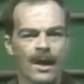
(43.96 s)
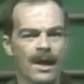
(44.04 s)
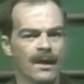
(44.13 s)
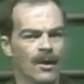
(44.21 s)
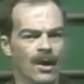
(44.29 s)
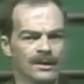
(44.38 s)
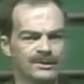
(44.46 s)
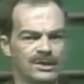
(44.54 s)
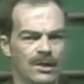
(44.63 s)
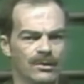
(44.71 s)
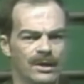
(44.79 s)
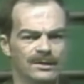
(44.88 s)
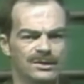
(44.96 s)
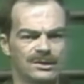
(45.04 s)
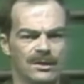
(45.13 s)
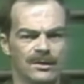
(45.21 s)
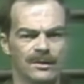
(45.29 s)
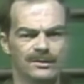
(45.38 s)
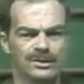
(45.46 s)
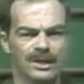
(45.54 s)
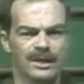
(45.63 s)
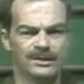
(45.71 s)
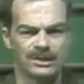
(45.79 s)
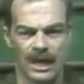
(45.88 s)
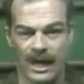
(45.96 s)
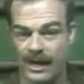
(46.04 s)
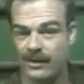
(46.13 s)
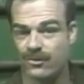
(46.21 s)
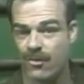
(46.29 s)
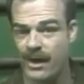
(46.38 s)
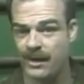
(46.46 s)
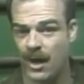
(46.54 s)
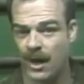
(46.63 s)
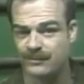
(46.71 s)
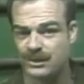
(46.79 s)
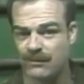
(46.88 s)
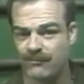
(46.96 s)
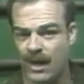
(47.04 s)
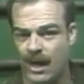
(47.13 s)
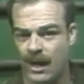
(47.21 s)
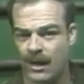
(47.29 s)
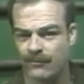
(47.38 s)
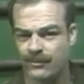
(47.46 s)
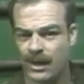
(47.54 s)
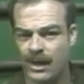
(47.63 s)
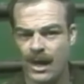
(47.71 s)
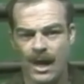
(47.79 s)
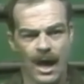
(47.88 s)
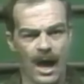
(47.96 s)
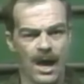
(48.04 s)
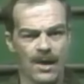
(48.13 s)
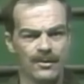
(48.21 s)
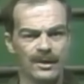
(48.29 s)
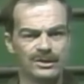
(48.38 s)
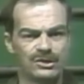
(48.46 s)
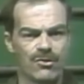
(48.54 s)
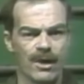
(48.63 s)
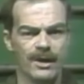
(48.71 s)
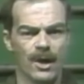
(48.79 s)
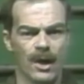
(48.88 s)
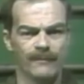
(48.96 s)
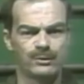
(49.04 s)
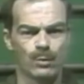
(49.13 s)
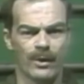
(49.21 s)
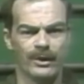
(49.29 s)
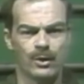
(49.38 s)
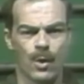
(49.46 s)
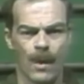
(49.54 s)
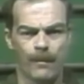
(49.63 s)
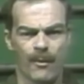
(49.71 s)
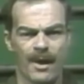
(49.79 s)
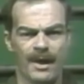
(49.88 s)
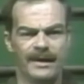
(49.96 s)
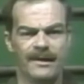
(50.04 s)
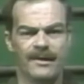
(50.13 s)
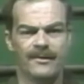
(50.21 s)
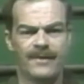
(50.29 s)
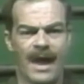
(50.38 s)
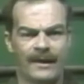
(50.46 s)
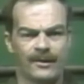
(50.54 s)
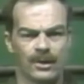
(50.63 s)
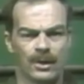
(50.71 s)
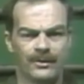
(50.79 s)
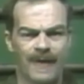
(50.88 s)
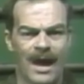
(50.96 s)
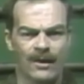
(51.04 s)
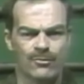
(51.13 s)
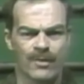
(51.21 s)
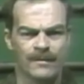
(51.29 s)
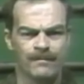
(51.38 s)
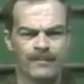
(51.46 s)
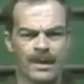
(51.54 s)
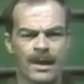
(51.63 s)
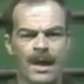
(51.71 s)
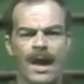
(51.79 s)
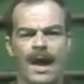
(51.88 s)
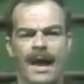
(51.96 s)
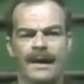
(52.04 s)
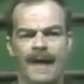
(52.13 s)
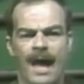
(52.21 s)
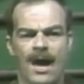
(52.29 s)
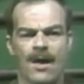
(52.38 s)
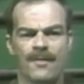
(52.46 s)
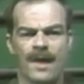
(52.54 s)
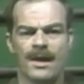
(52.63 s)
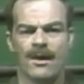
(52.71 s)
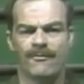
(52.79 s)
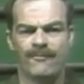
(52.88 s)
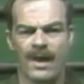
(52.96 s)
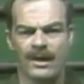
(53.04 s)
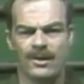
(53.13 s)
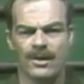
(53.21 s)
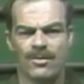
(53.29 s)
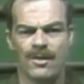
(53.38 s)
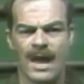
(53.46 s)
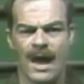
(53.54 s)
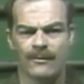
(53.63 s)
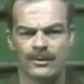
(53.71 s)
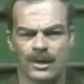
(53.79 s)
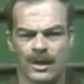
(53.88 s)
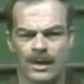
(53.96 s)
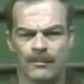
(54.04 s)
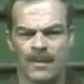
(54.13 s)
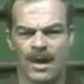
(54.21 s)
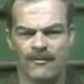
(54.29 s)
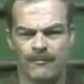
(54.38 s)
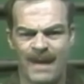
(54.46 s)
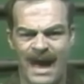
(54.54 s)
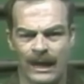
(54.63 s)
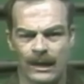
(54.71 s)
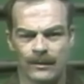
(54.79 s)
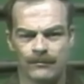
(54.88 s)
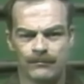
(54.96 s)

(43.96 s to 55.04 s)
it also concerns the design trade-offs involved, how these trade-offs were incorporated into tactical doctrine, and how they affected the outcome of battle.